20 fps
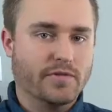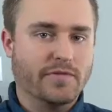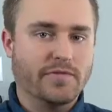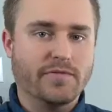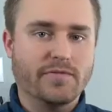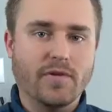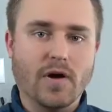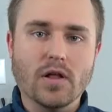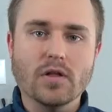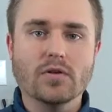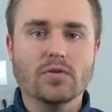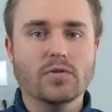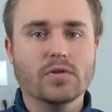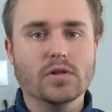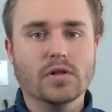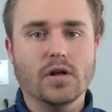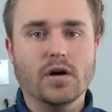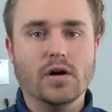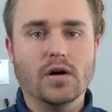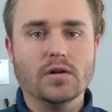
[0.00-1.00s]
can follow
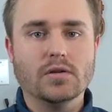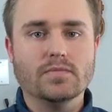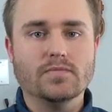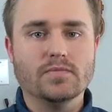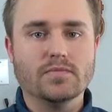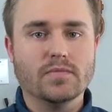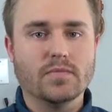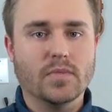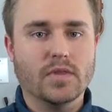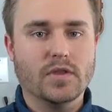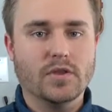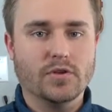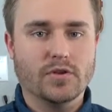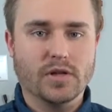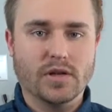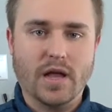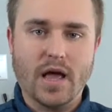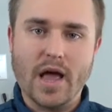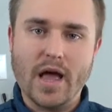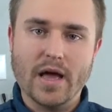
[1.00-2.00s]
along, you
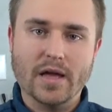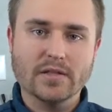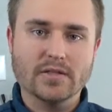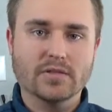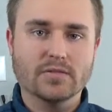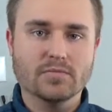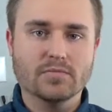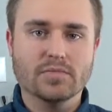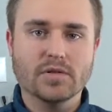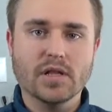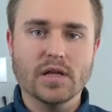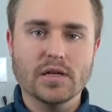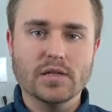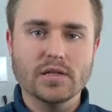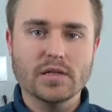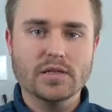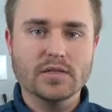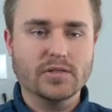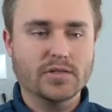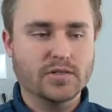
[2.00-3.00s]
can add some
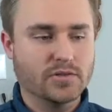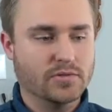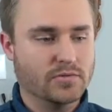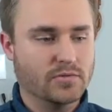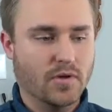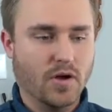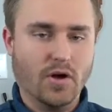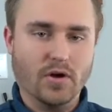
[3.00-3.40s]
playlists.